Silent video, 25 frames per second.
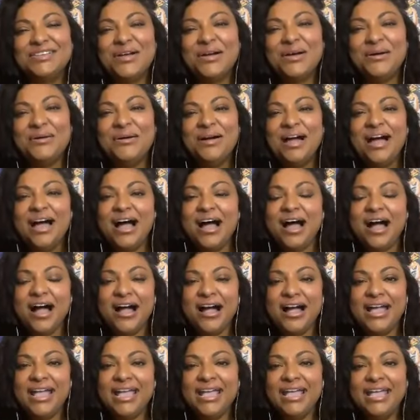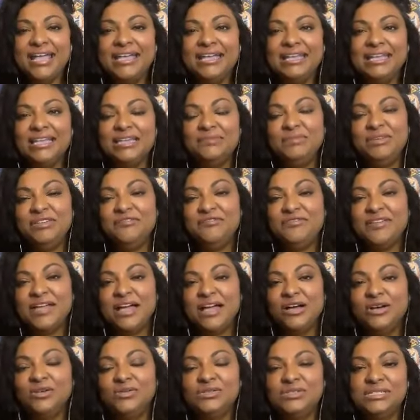so I can be
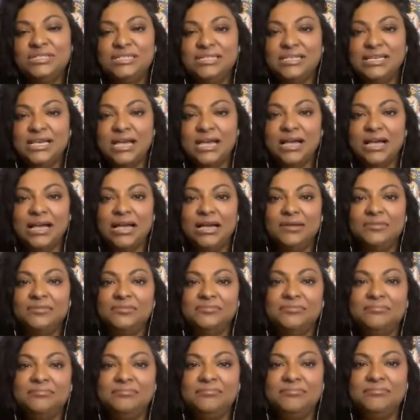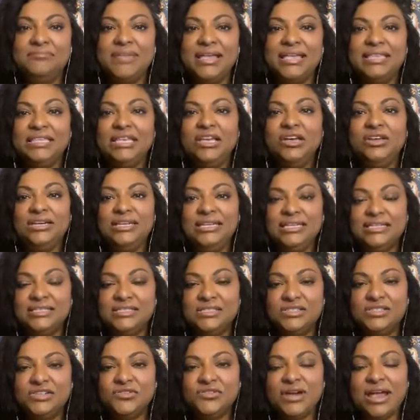found um, mainly on
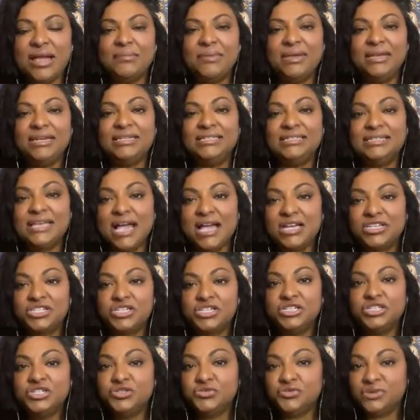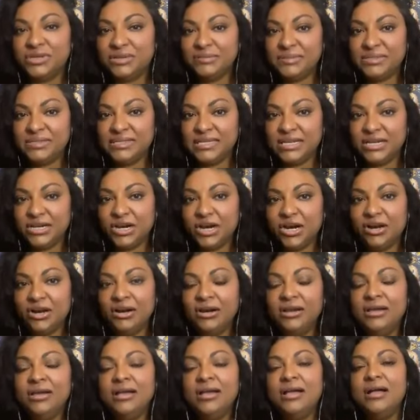Instagram at Natasha Dreamseer.